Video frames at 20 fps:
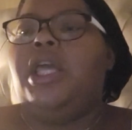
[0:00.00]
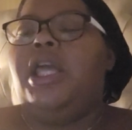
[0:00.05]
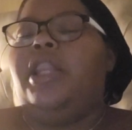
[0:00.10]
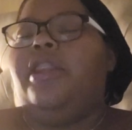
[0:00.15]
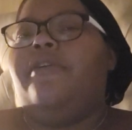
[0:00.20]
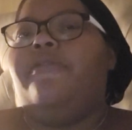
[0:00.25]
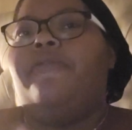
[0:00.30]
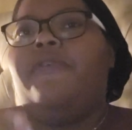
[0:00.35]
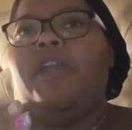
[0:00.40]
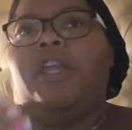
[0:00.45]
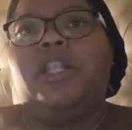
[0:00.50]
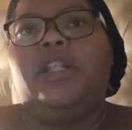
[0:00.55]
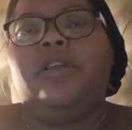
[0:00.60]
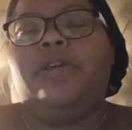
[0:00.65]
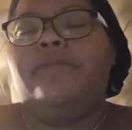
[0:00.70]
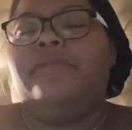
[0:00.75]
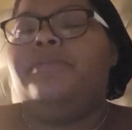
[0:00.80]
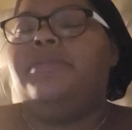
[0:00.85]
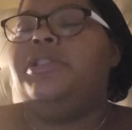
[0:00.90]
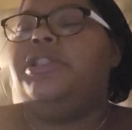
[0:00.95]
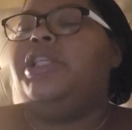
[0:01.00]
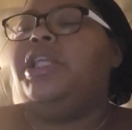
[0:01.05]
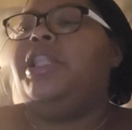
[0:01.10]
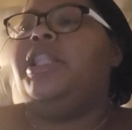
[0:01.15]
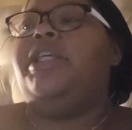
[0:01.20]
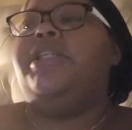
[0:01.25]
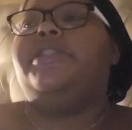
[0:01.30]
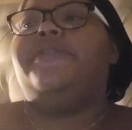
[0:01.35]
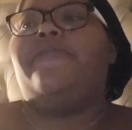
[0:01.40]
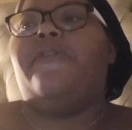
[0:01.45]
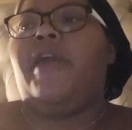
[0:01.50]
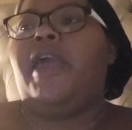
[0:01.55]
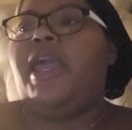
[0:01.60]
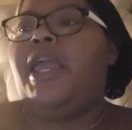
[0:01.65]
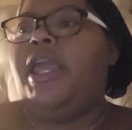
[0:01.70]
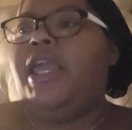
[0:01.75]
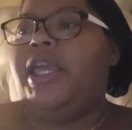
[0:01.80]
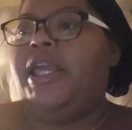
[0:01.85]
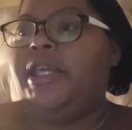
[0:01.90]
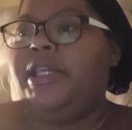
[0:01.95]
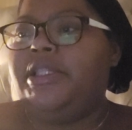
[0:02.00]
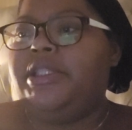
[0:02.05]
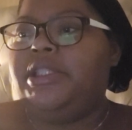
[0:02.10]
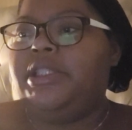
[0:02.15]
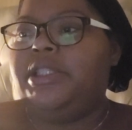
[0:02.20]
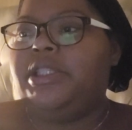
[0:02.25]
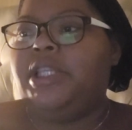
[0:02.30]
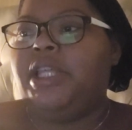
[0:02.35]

the victims in this phase,